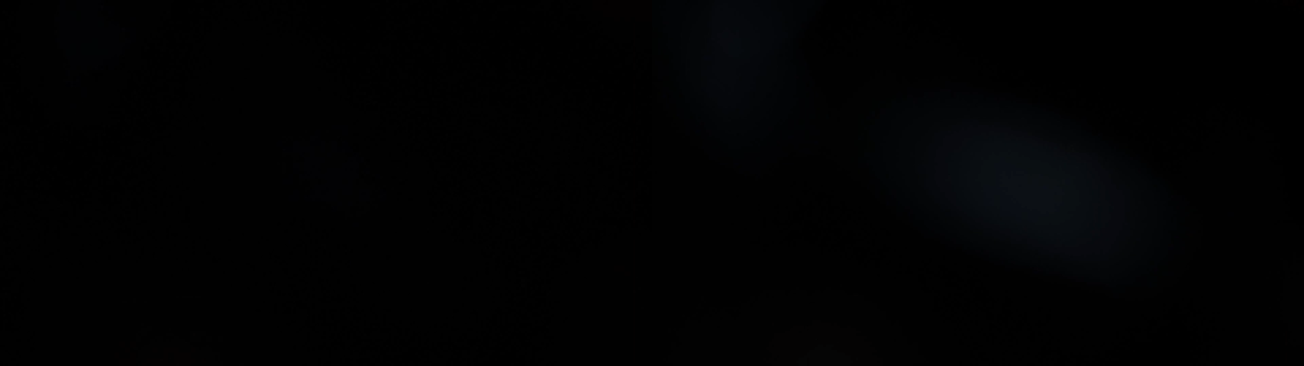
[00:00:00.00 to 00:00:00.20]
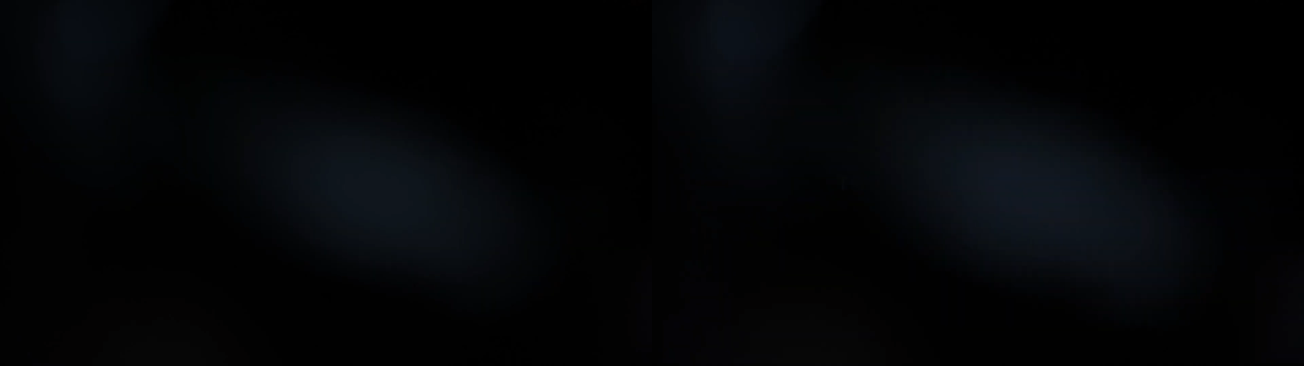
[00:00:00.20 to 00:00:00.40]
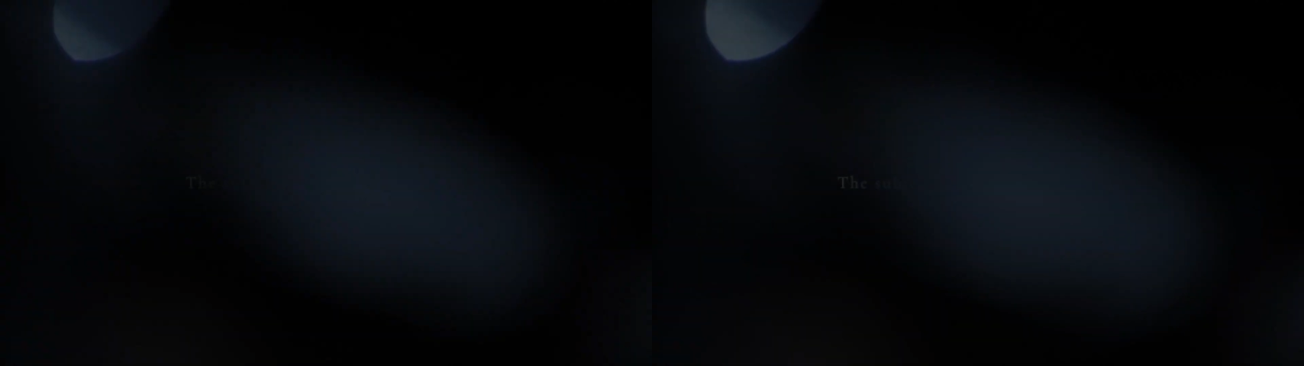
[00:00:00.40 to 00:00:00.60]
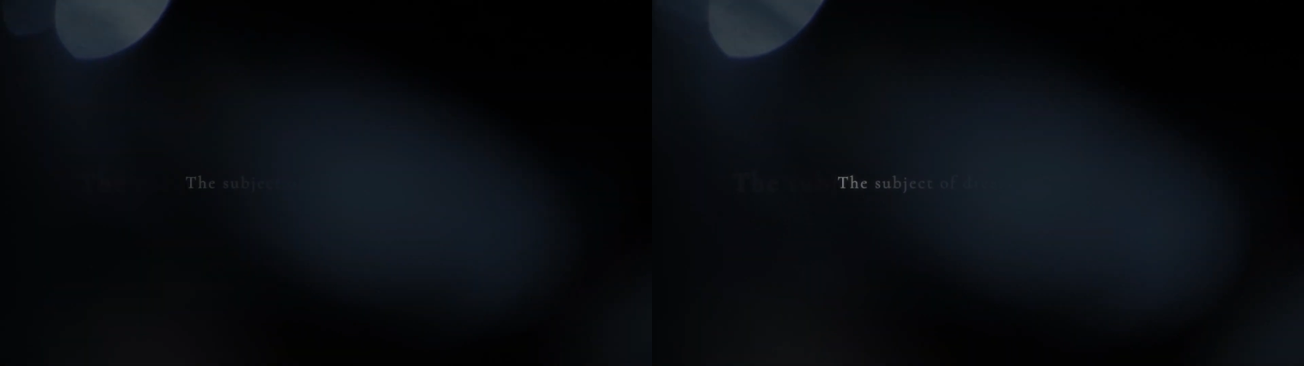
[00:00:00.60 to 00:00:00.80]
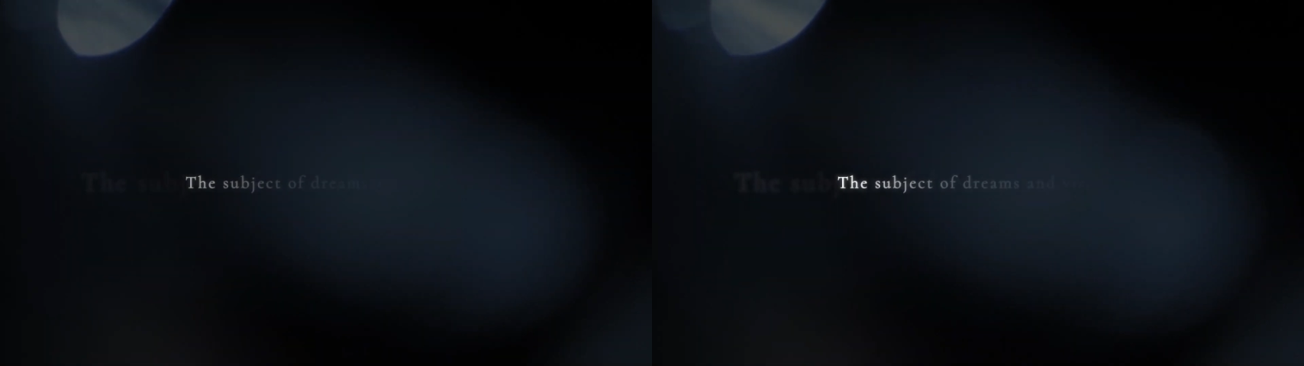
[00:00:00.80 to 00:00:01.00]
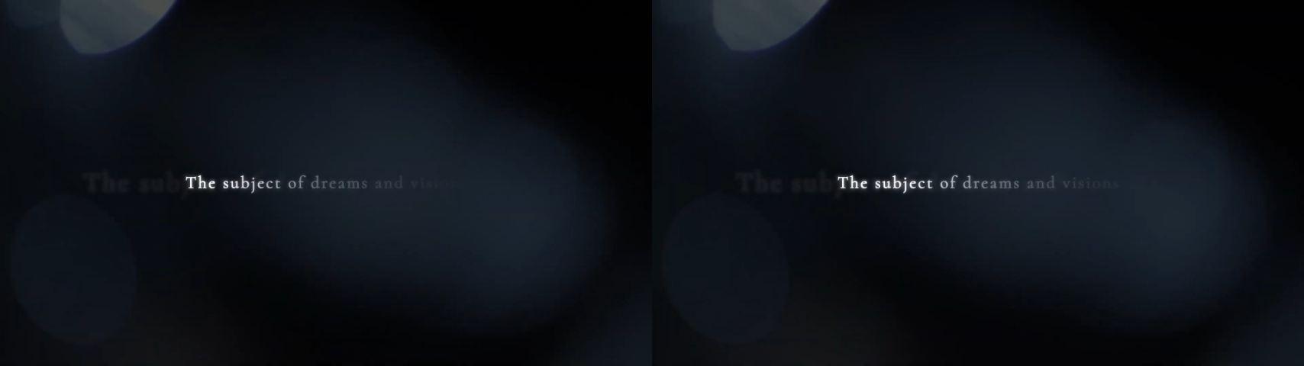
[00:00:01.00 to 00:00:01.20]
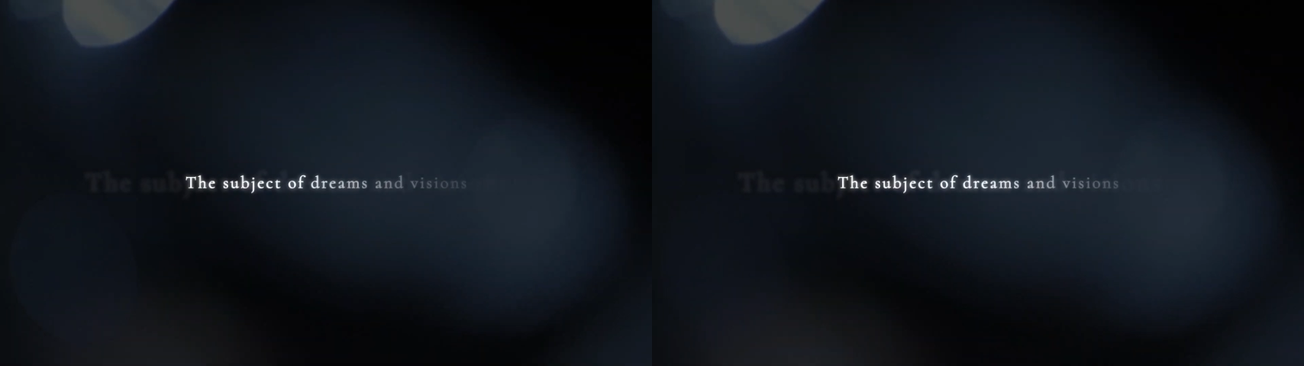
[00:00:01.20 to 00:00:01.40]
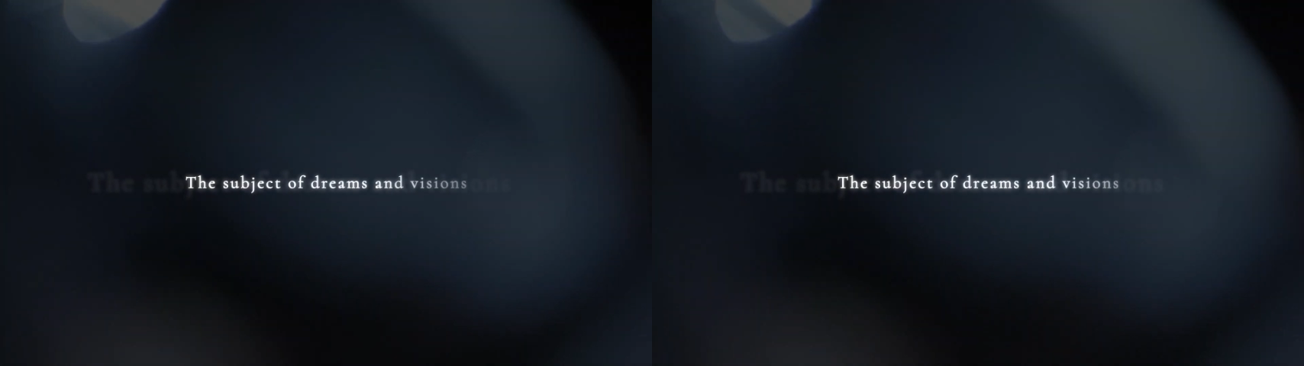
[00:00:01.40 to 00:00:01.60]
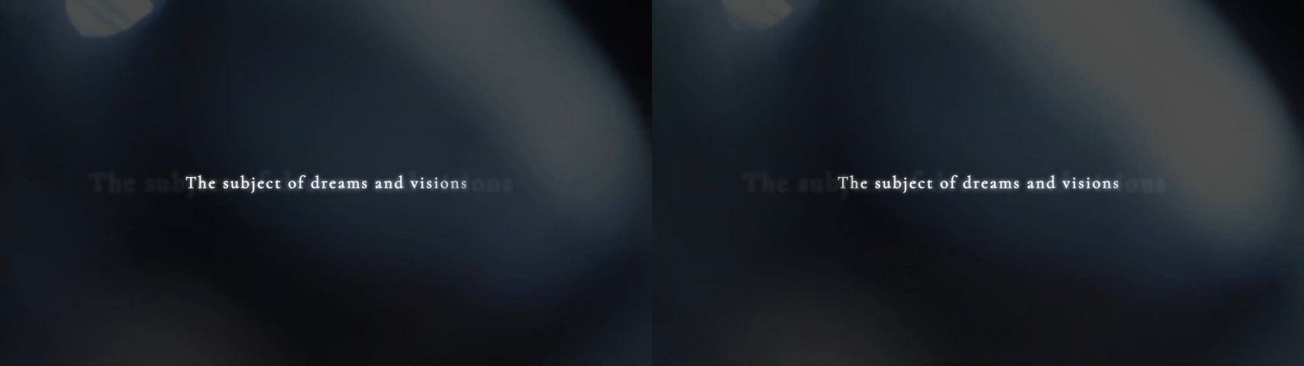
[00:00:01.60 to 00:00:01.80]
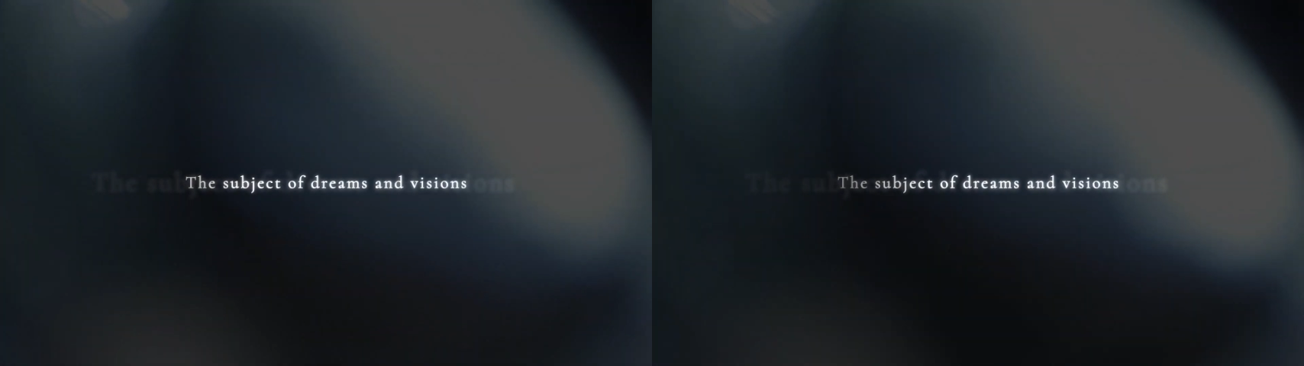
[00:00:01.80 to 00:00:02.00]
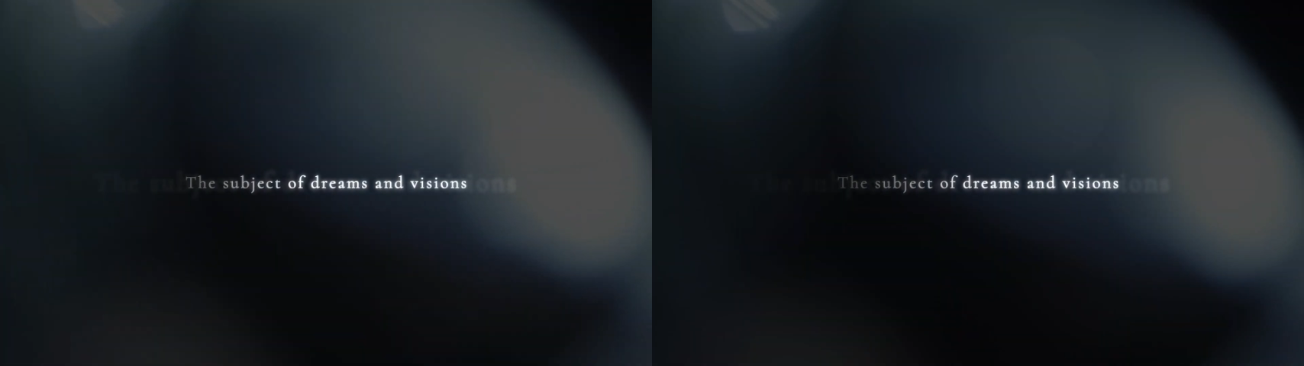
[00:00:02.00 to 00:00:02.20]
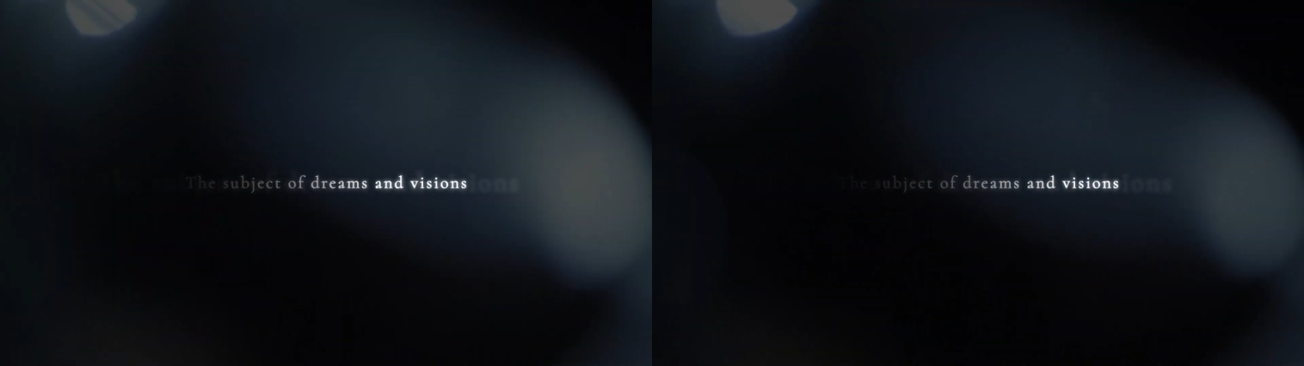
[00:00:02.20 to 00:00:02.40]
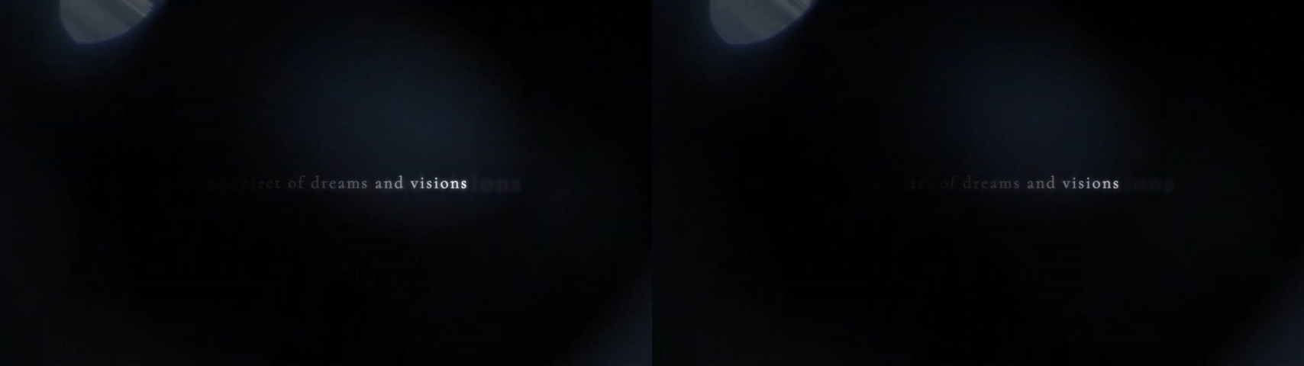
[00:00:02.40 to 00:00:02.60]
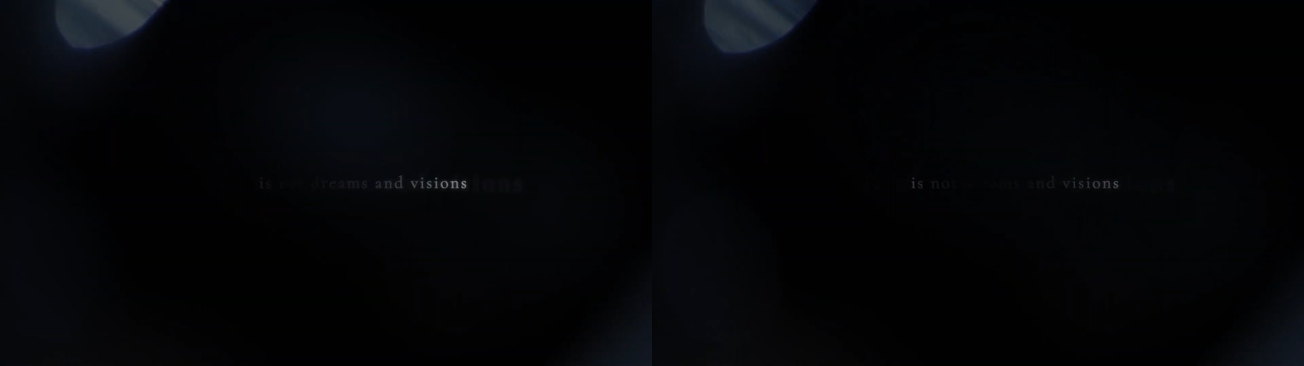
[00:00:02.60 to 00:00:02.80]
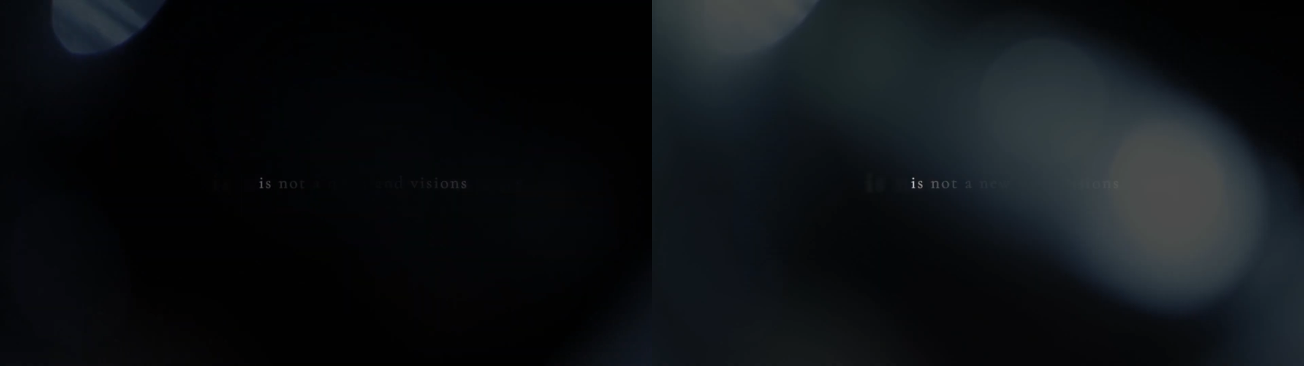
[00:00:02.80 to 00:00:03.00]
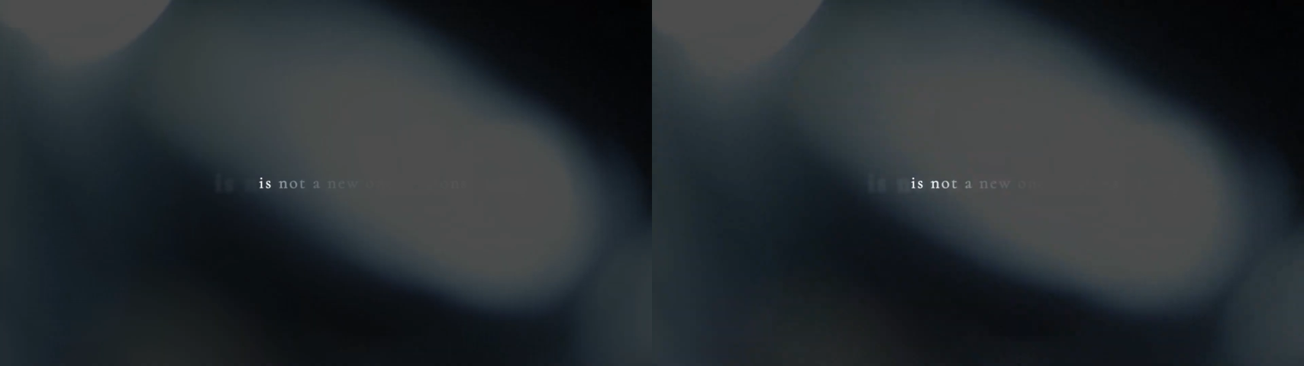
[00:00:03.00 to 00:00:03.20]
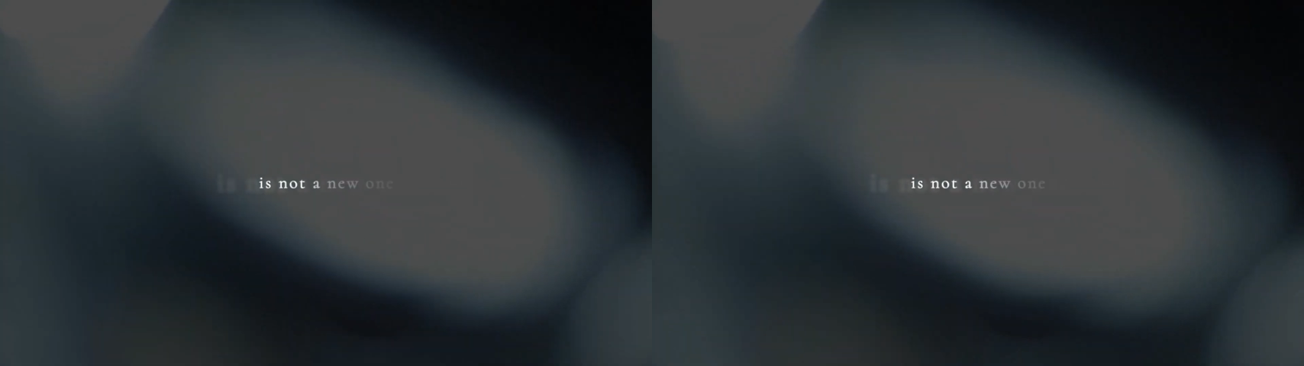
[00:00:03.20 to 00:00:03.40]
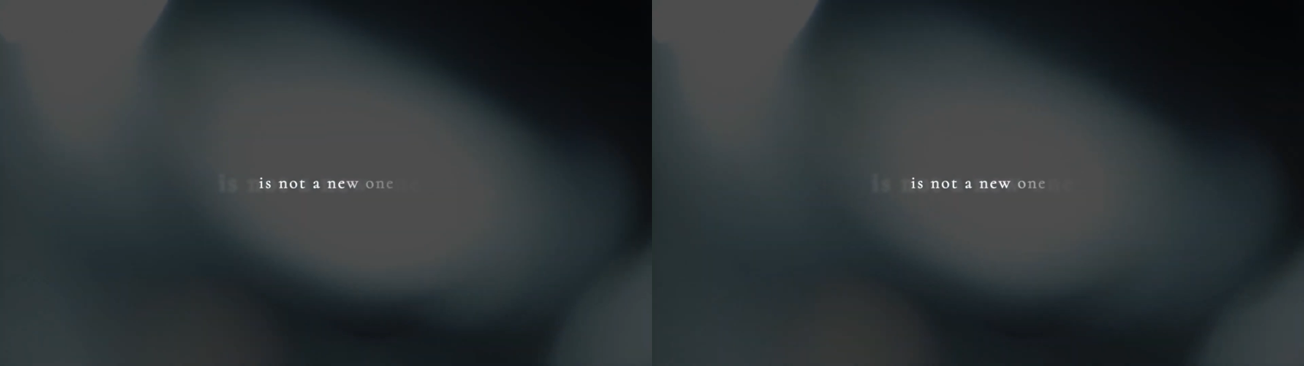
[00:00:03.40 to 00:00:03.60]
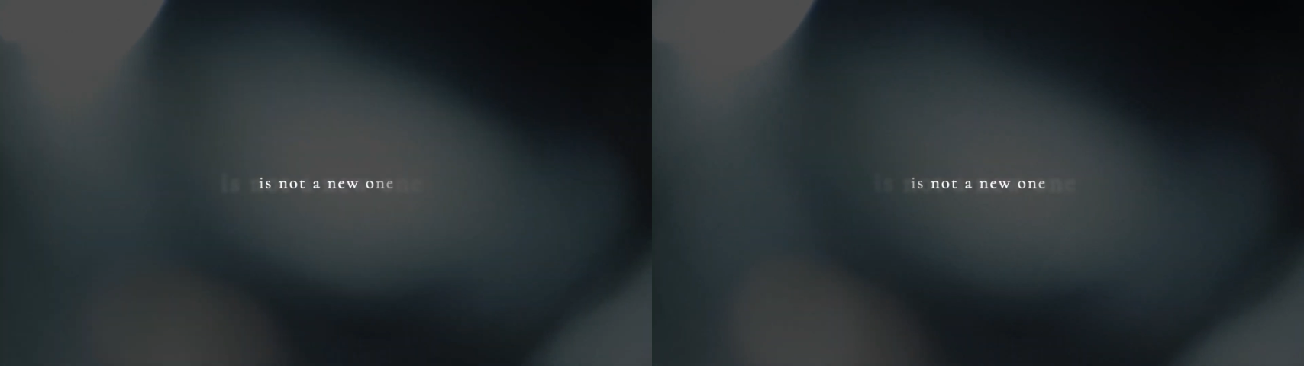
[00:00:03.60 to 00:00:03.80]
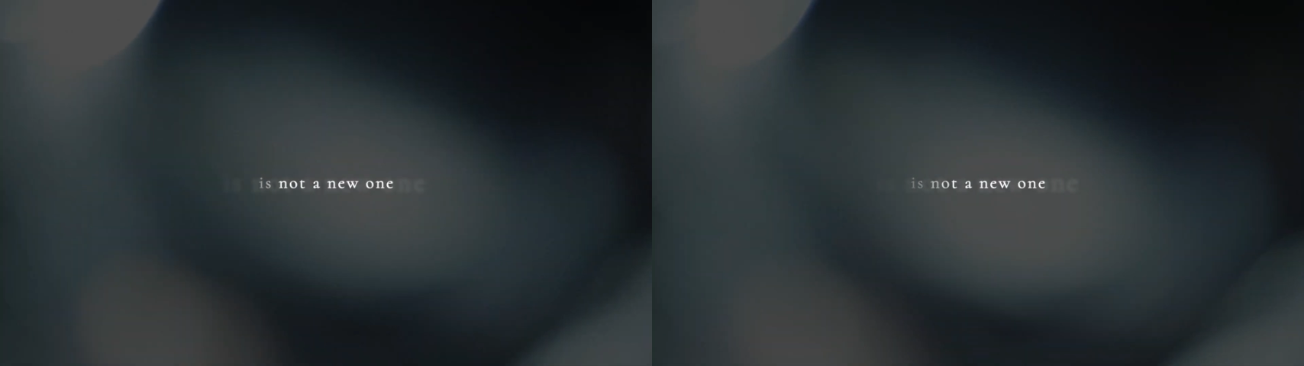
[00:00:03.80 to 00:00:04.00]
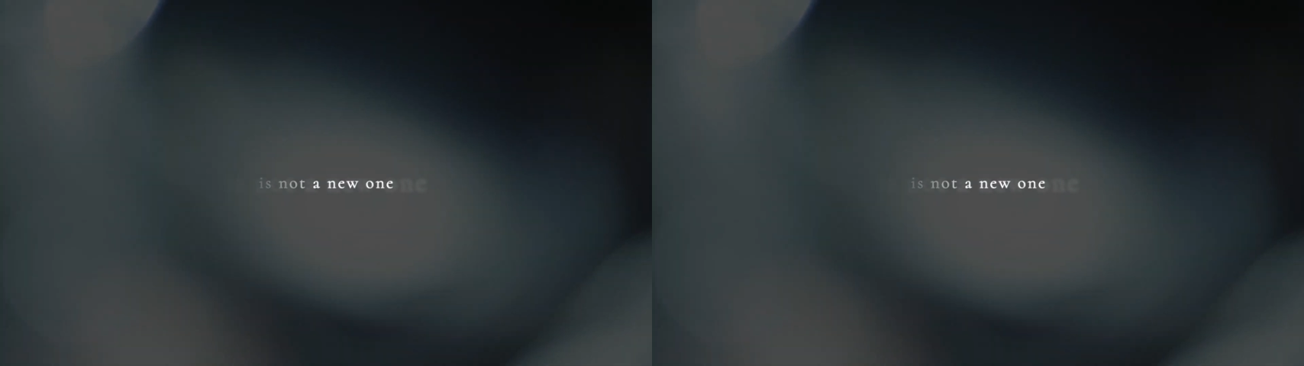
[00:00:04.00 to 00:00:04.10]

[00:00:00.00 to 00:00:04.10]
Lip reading: [unreadable: no face in view]